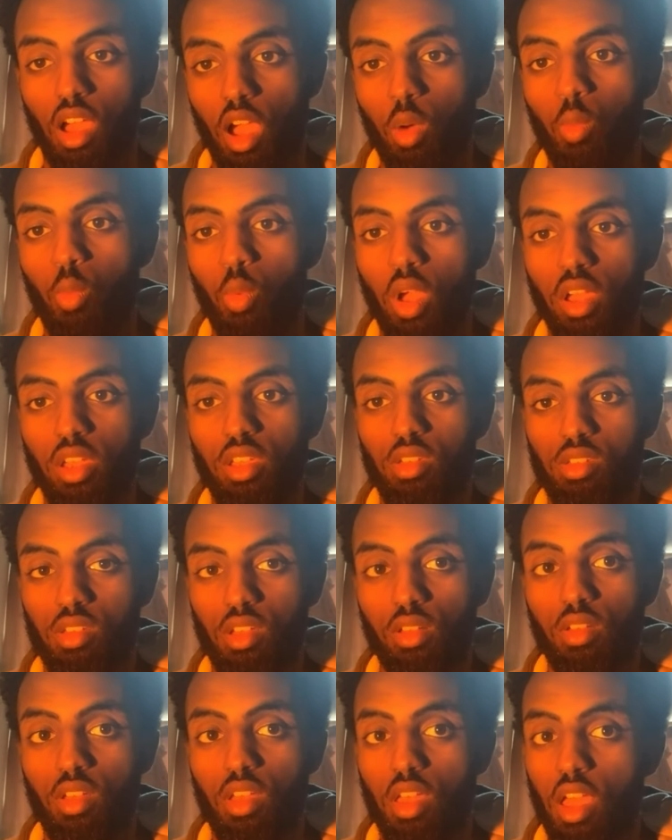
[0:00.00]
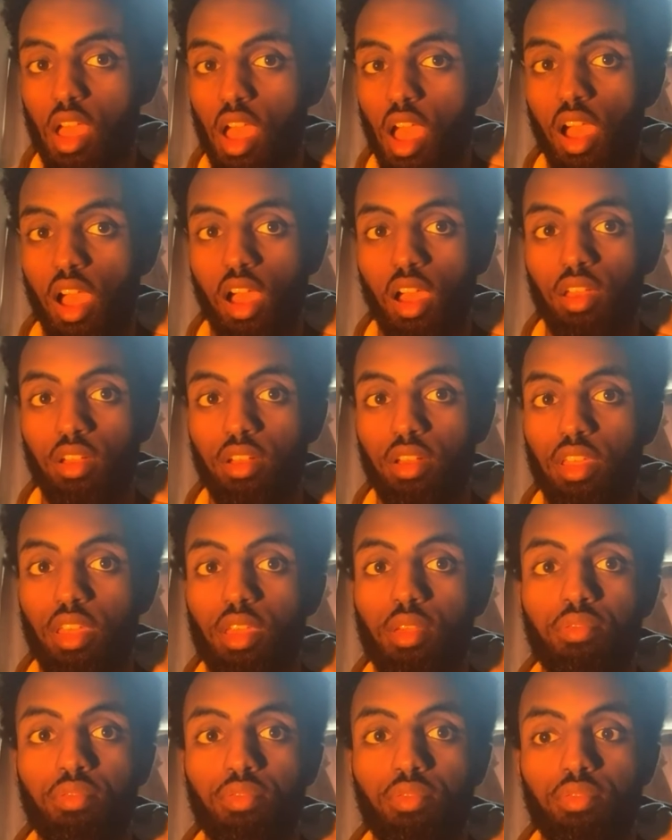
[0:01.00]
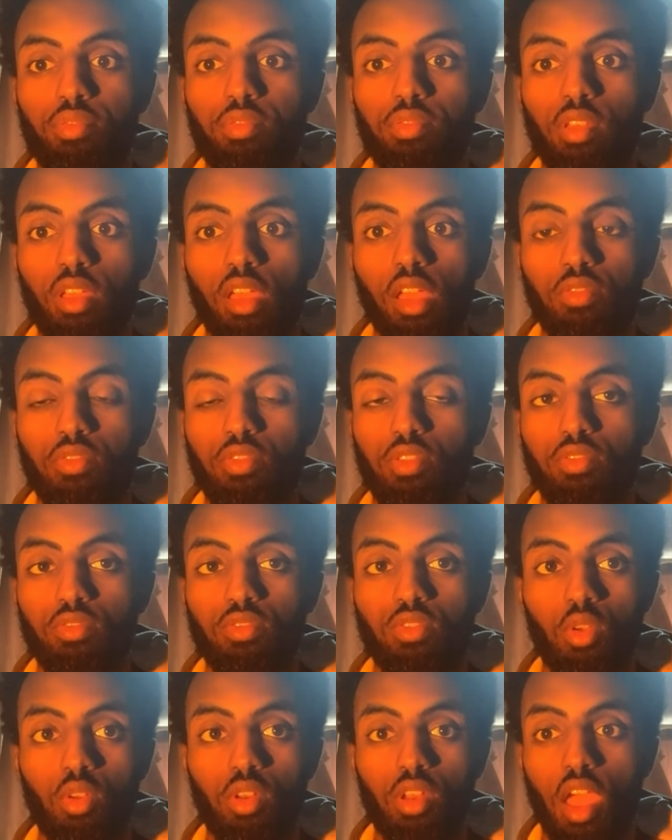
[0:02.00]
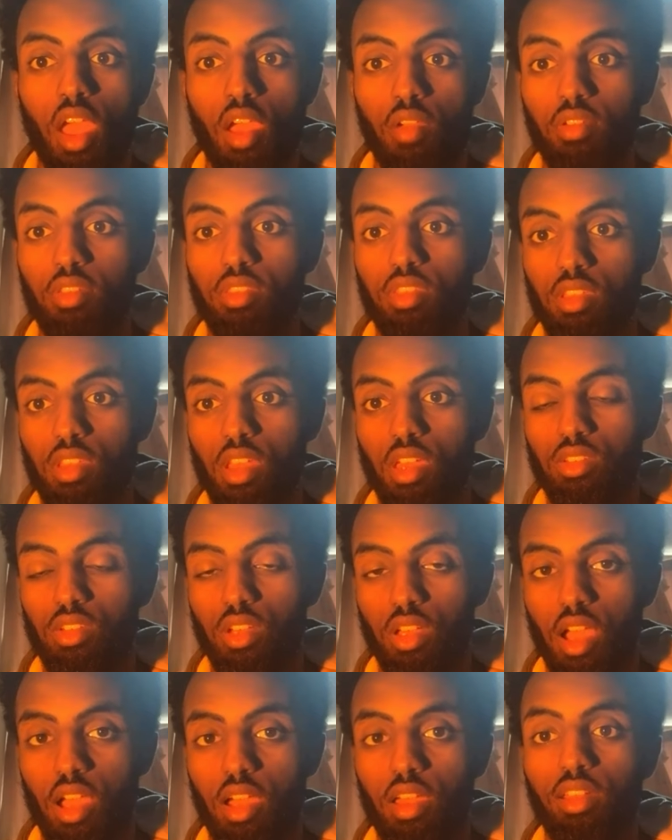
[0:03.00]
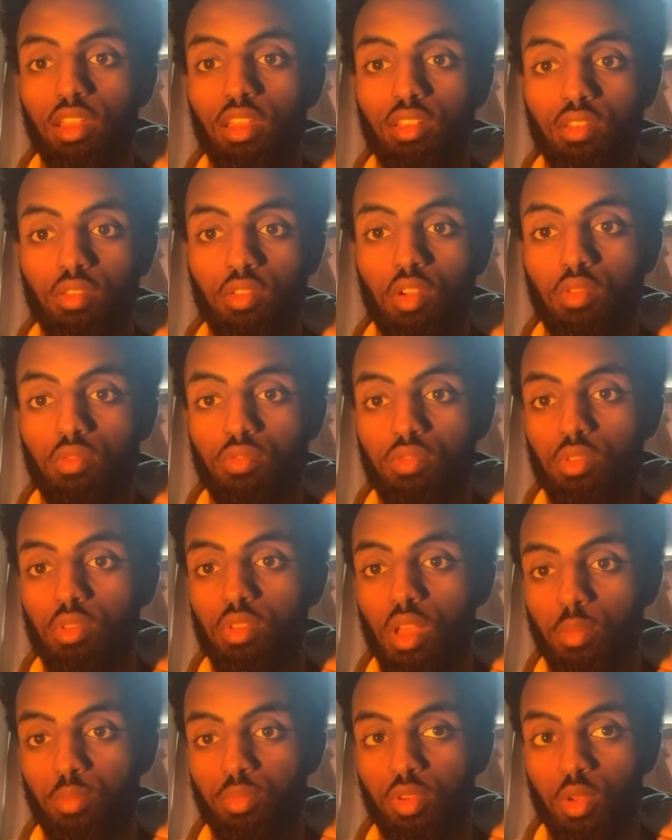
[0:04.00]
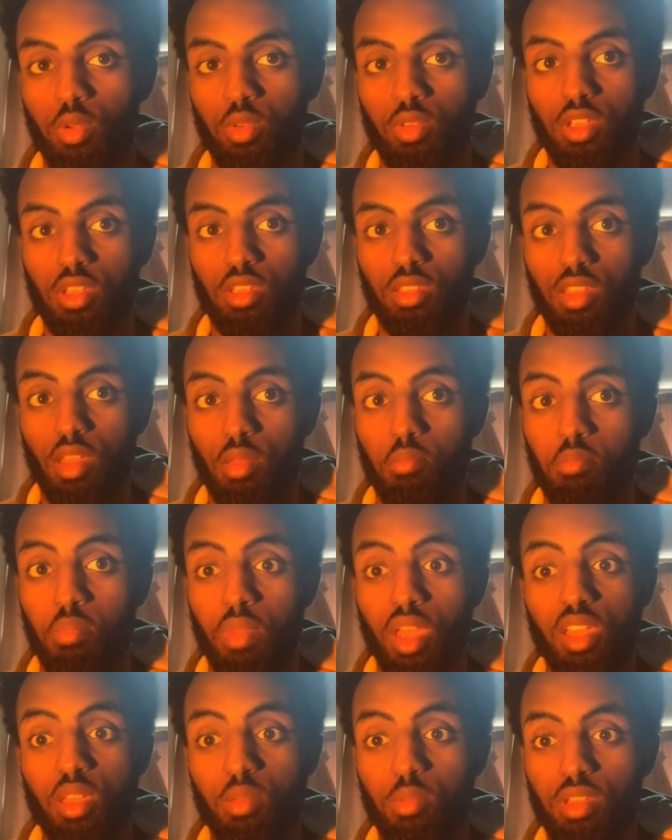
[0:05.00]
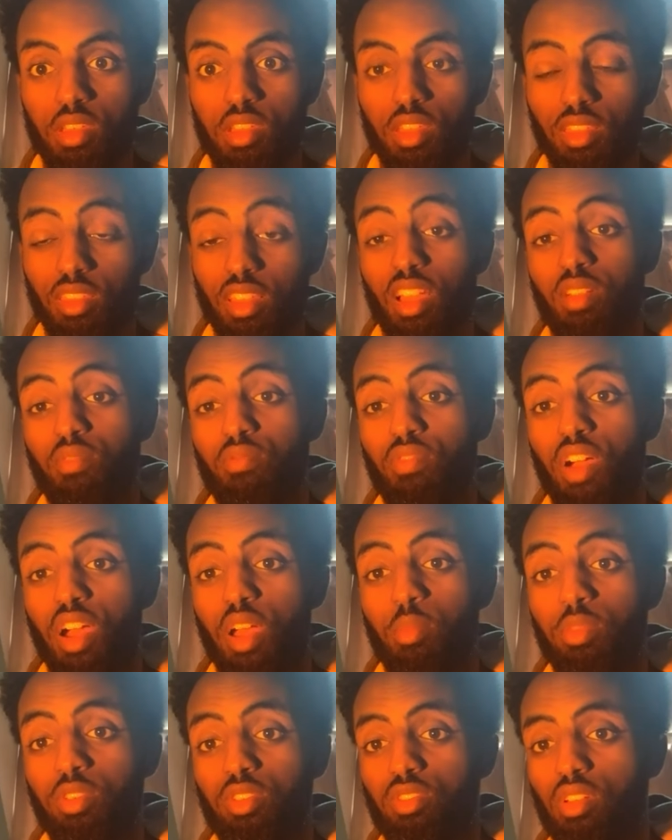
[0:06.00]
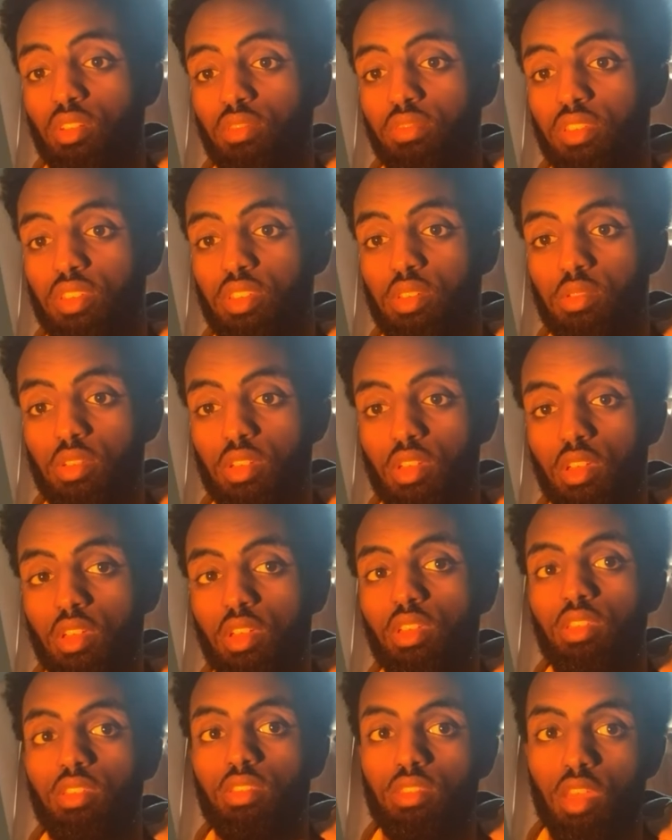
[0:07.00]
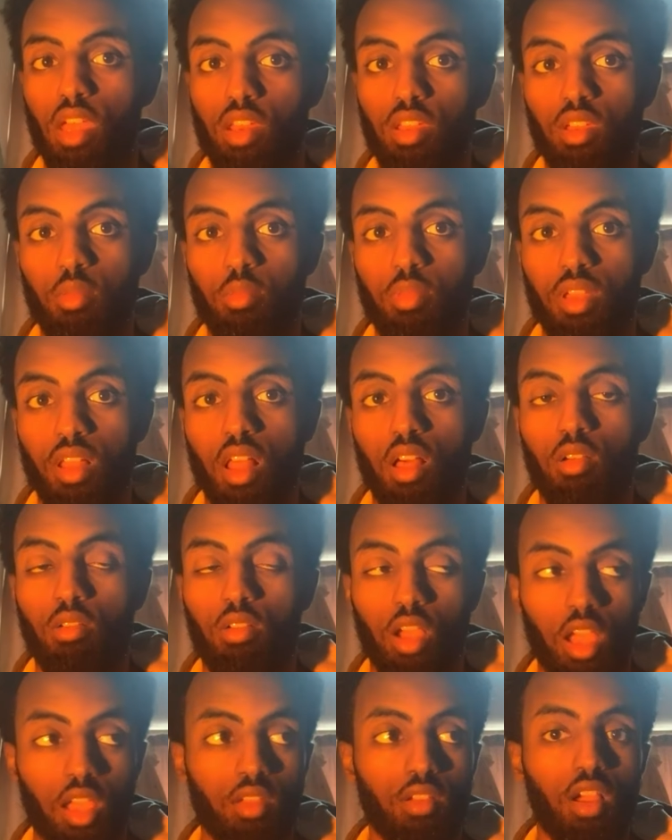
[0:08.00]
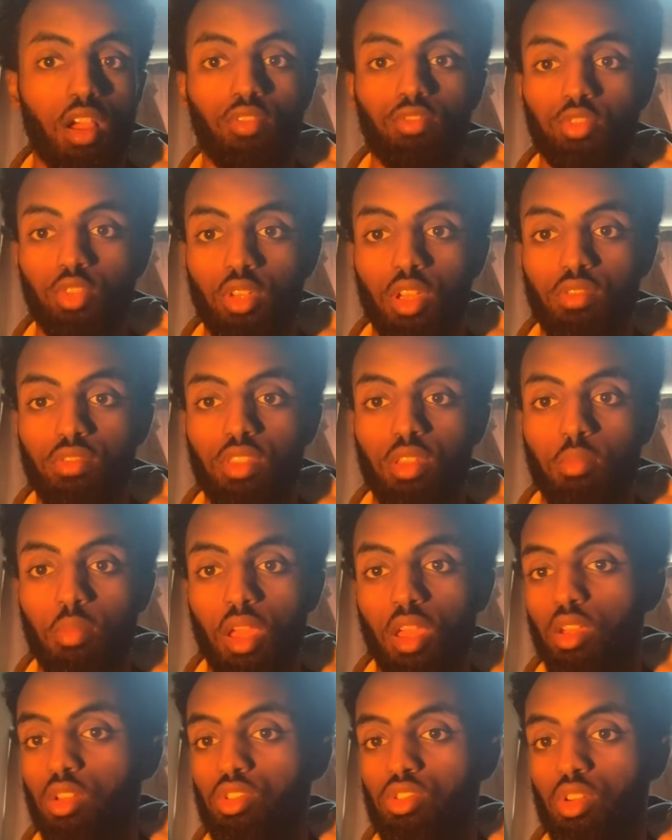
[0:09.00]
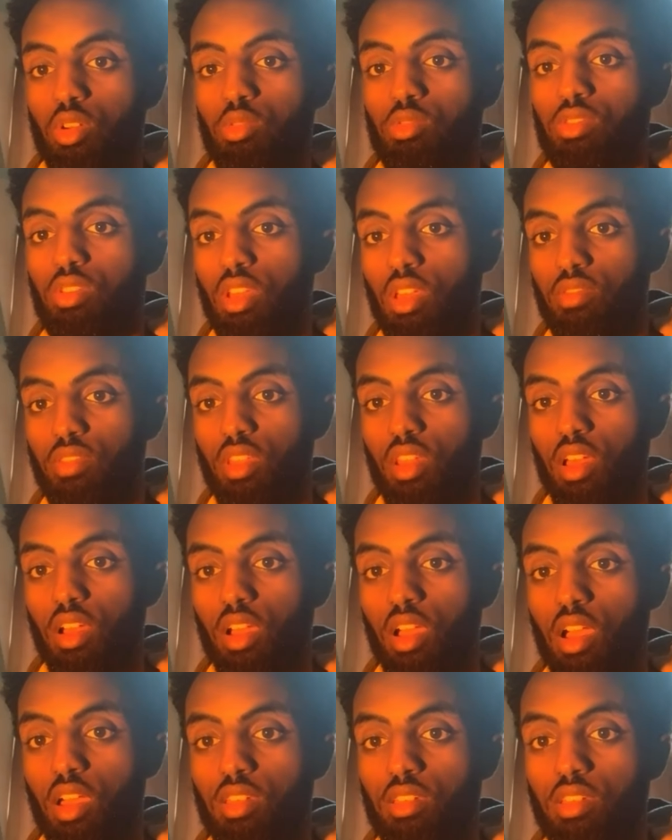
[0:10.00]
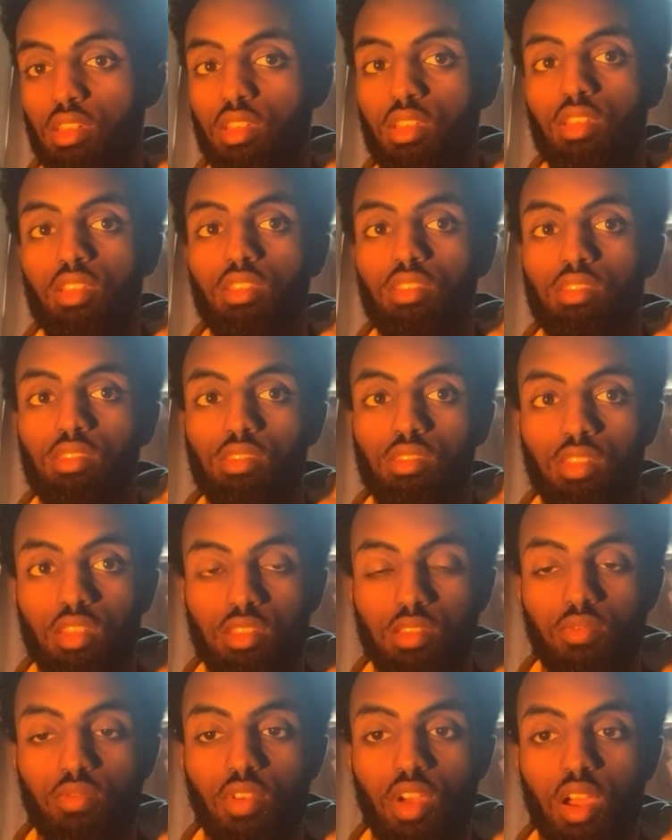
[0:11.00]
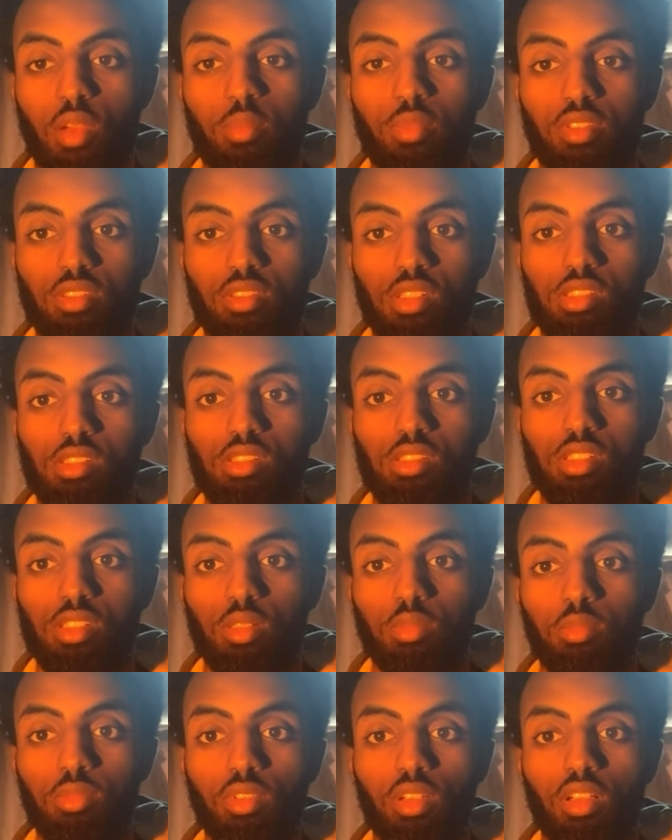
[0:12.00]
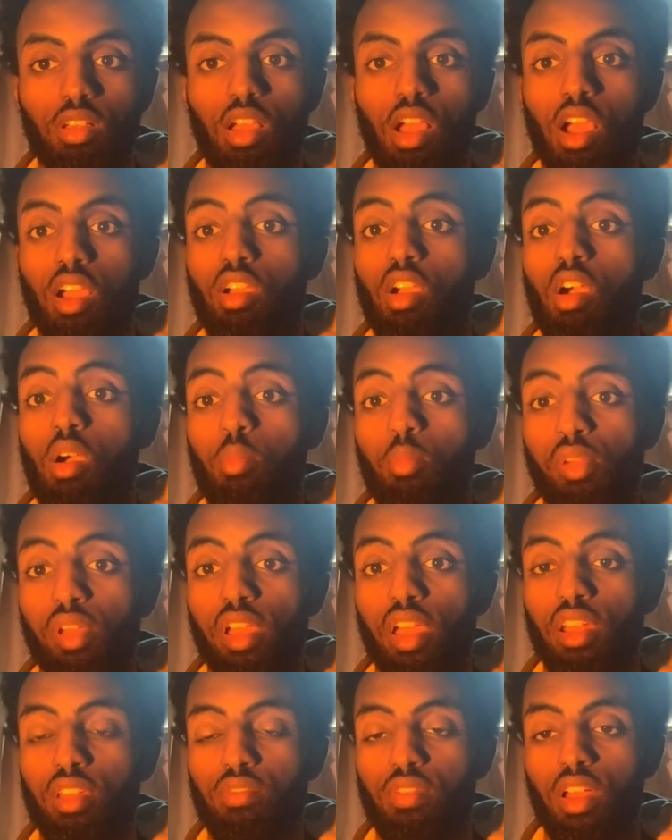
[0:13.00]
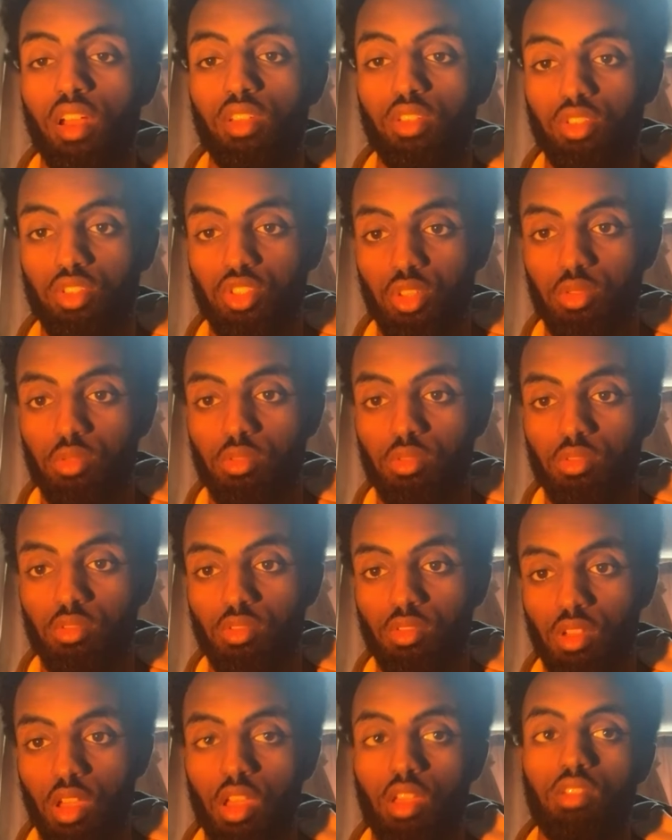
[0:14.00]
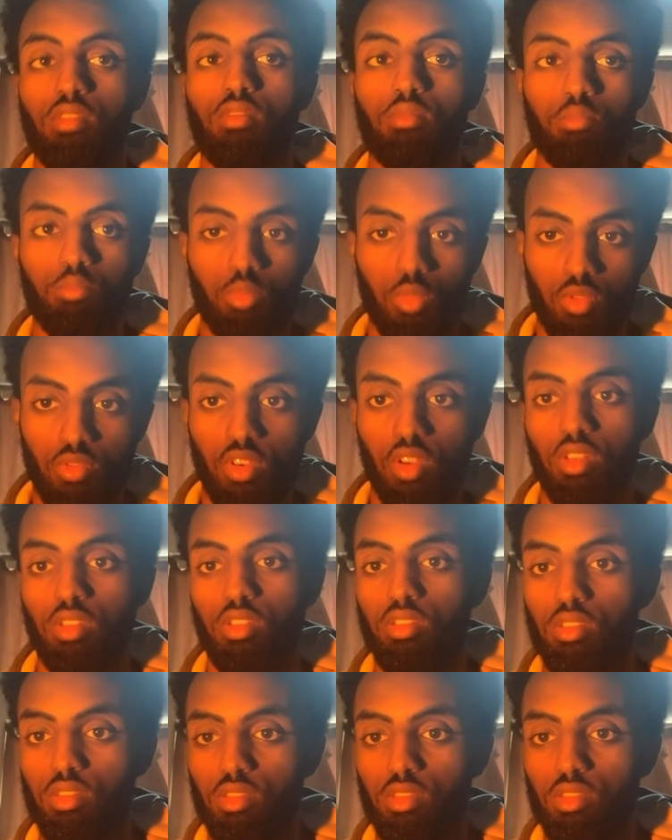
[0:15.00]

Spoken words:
and work yourself. And if you've done everything that you can and you've gone through that process, then maybe that environment's not for you. Then you can be like, okay, I've done everything in my control, done everything I can. This environment, this team, I can't bring any value to. Okay, move on.